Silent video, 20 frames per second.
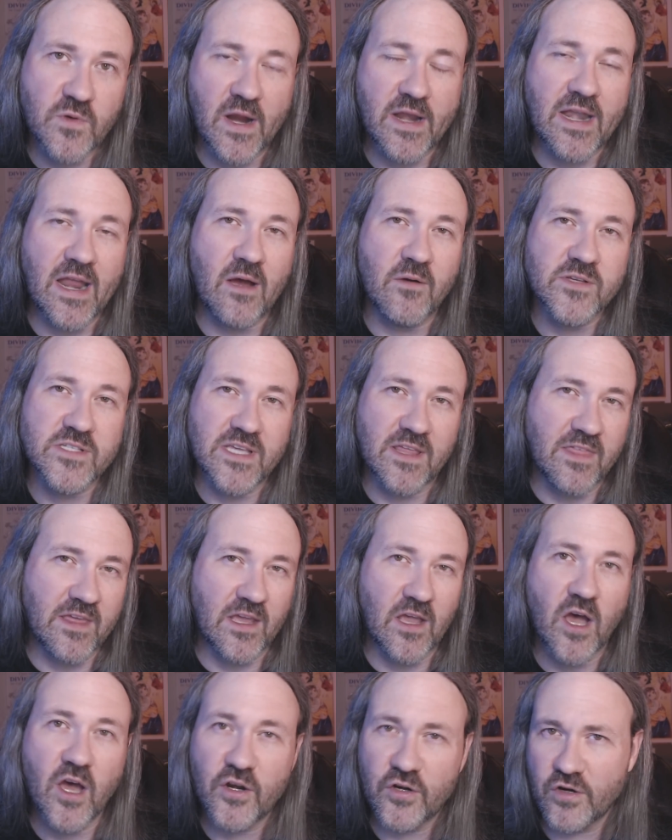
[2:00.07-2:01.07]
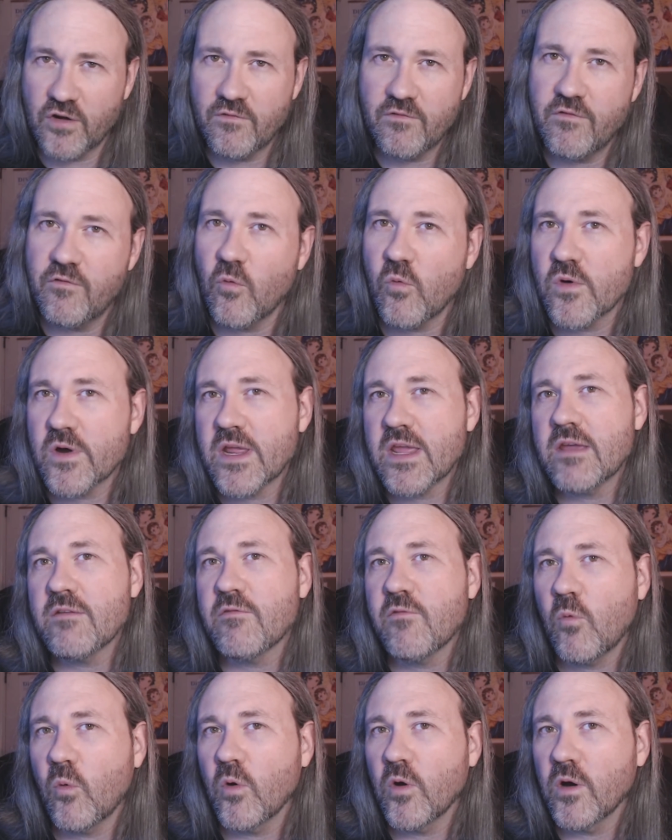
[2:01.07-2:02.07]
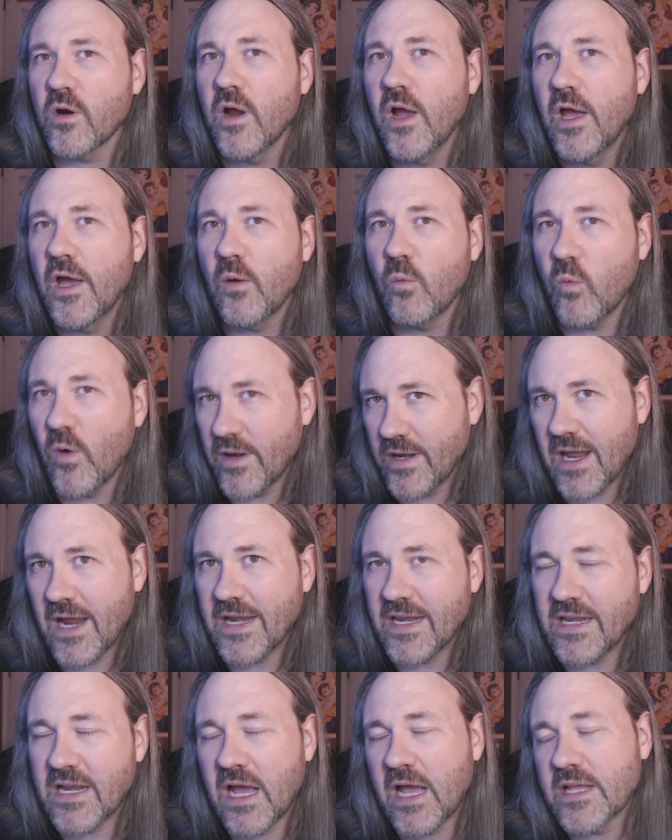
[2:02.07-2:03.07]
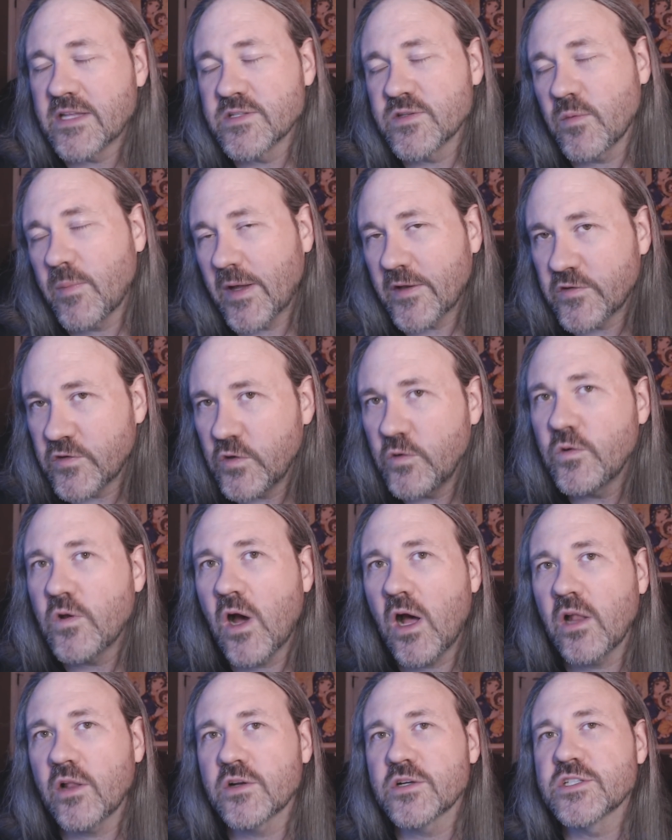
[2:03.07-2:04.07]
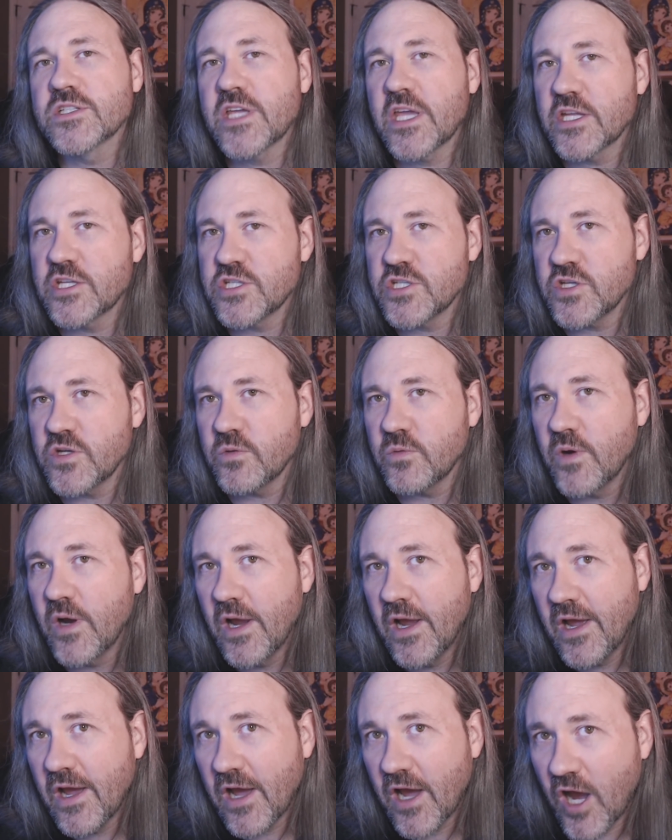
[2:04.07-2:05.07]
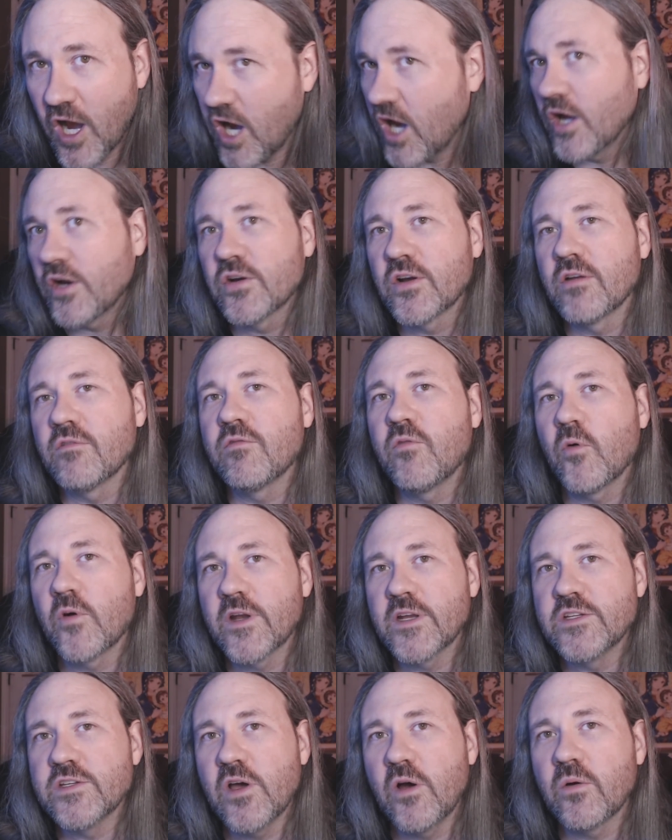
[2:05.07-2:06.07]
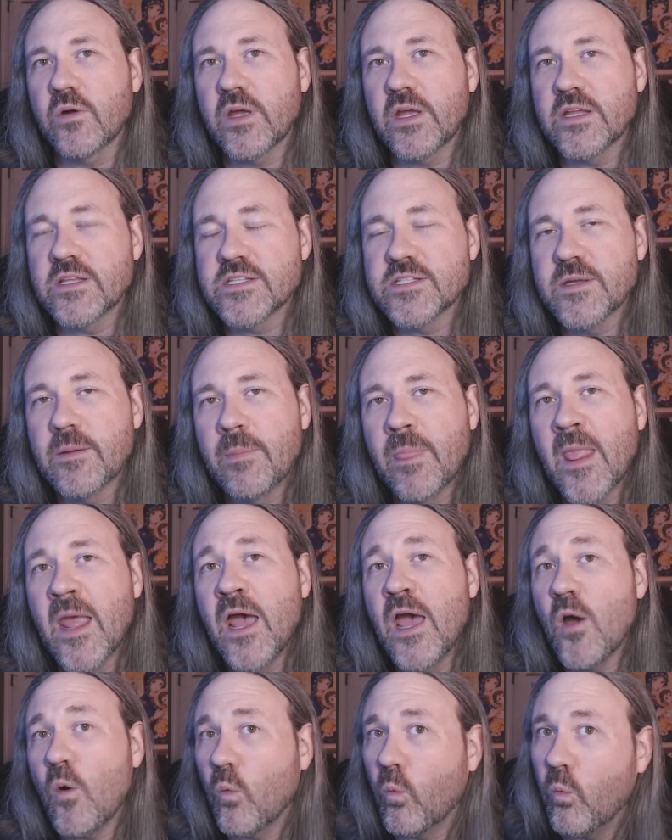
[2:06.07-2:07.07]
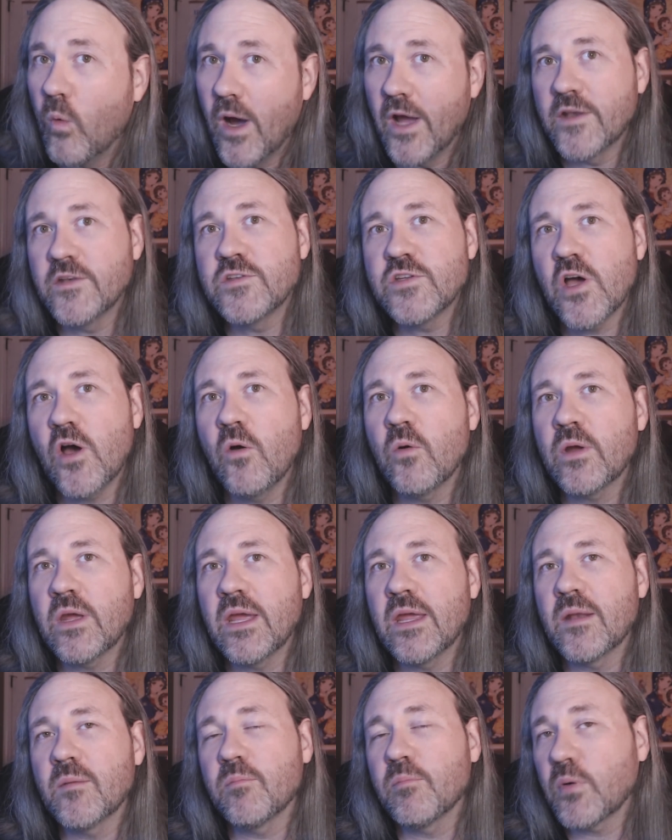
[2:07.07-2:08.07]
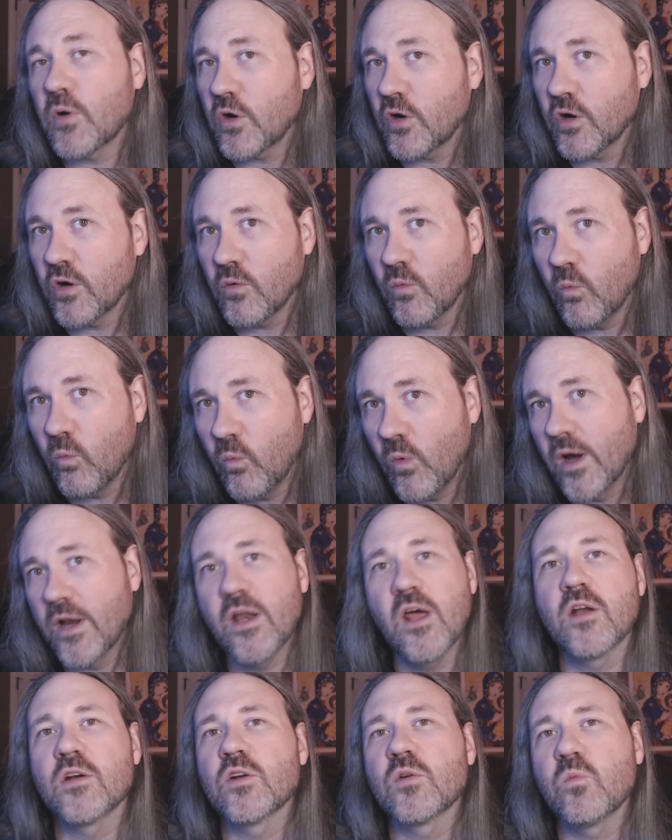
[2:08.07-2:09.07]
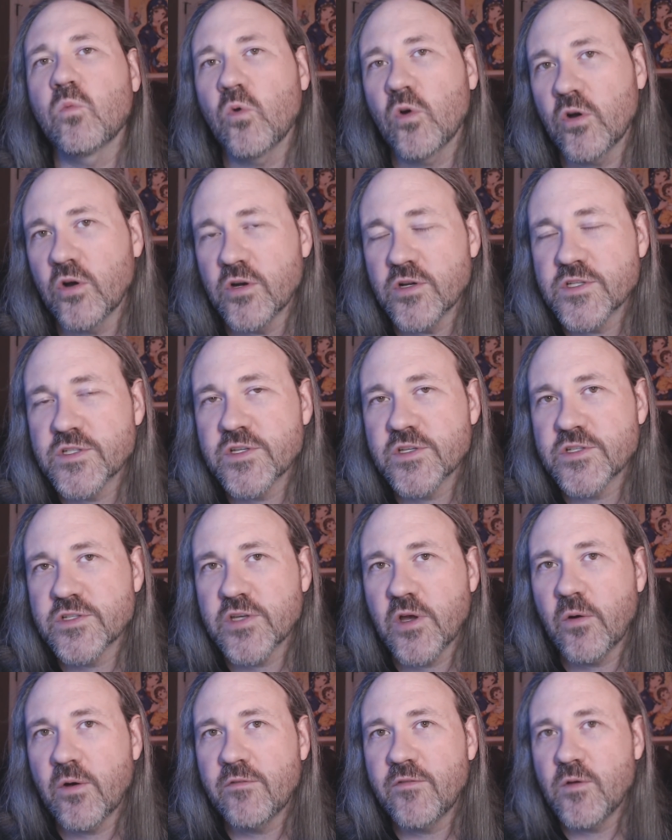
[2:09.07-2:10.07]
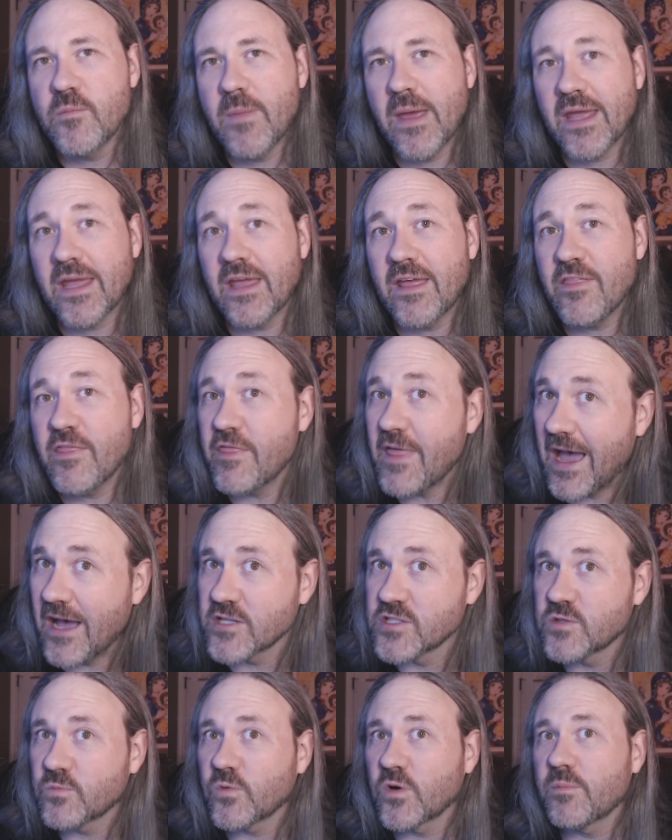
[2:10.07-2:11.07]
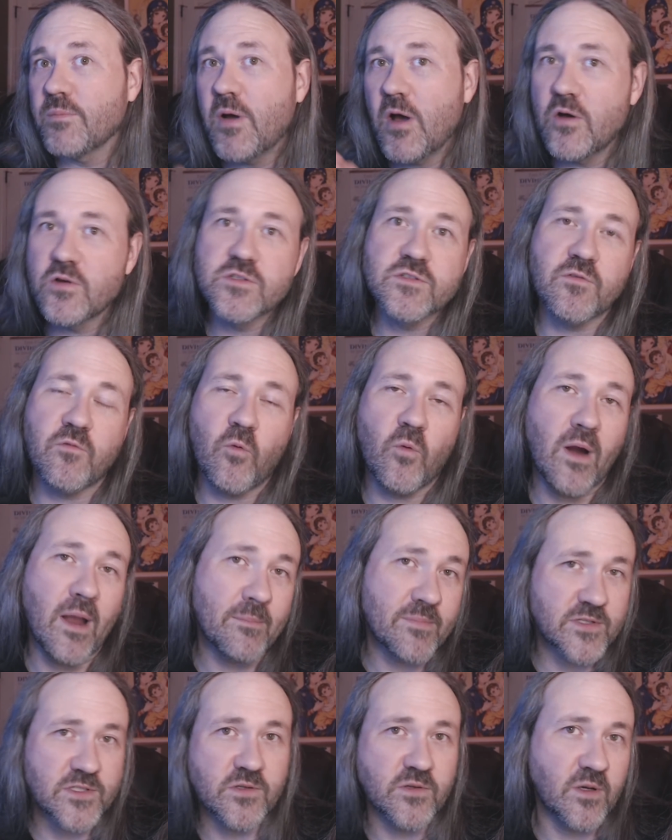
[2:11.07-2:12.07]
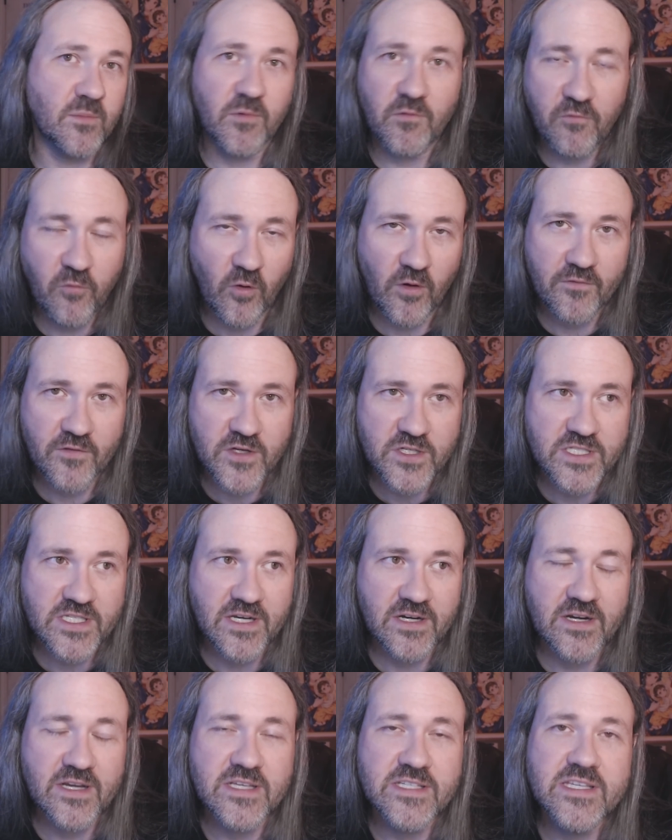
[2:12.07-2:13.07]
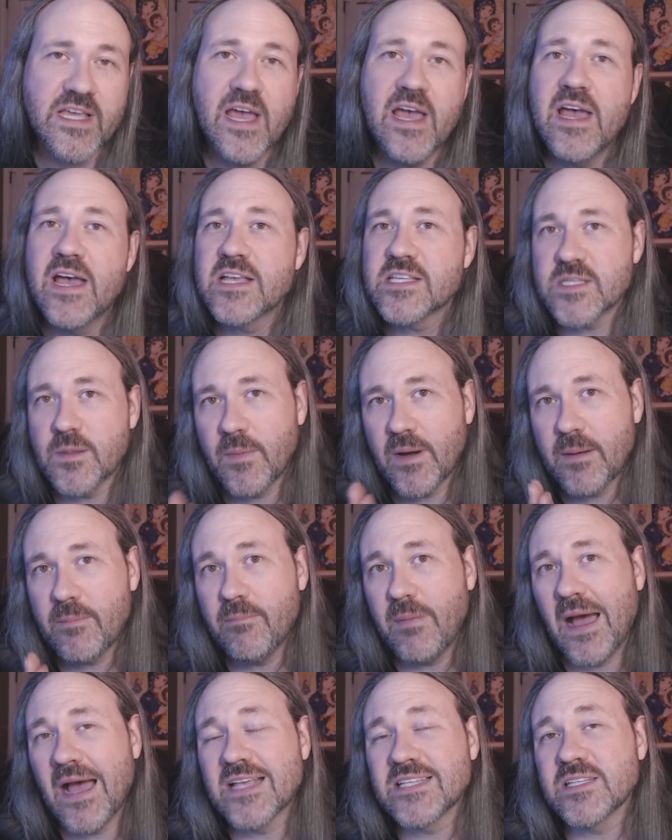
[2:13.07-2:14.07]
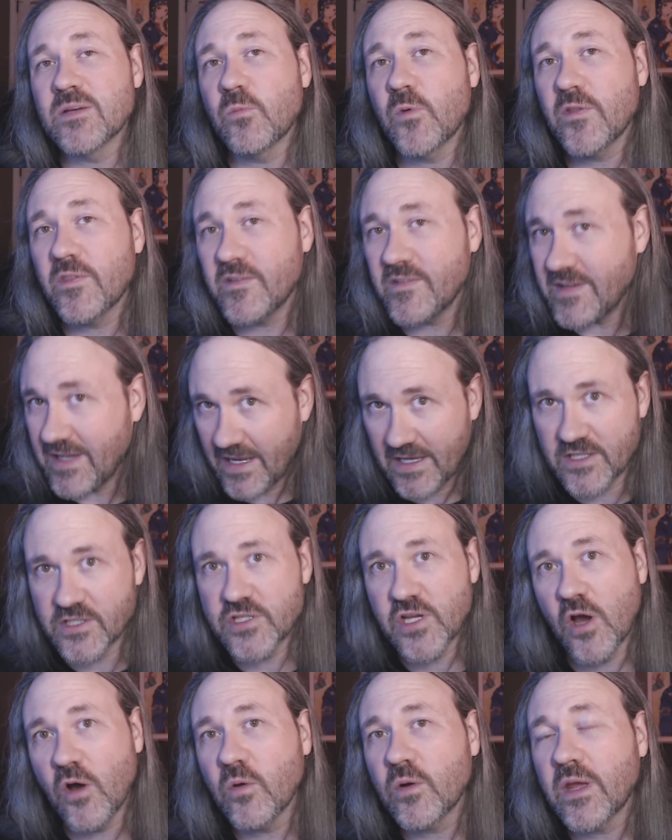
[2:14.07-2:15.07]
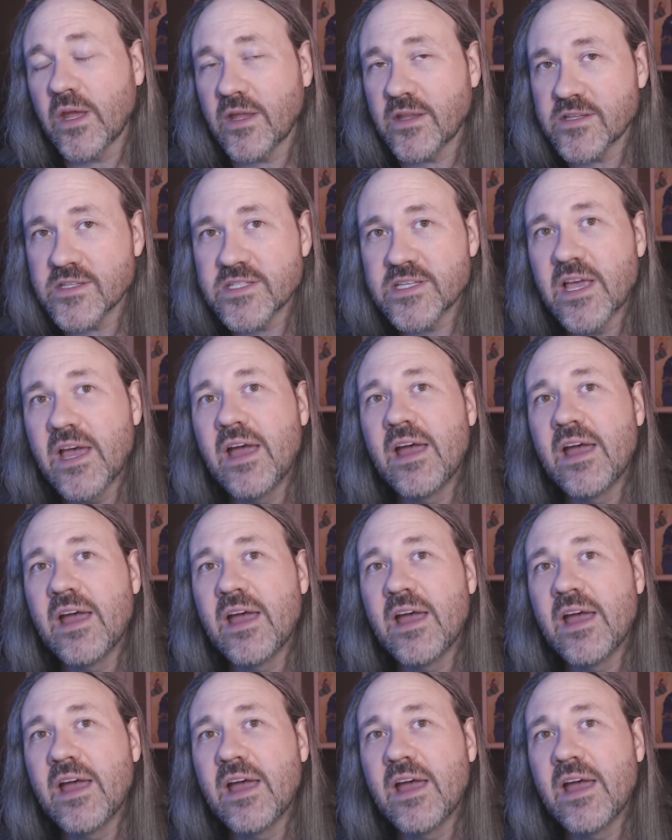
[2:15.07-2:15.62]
right now is, I think, one hundred forty for one ninety-nine. So about two dollars gets you one hundred forty tokens, one token per one hundred words. So if you make a thousand word post for episode number four of your series, somebody buys it with ten tokens.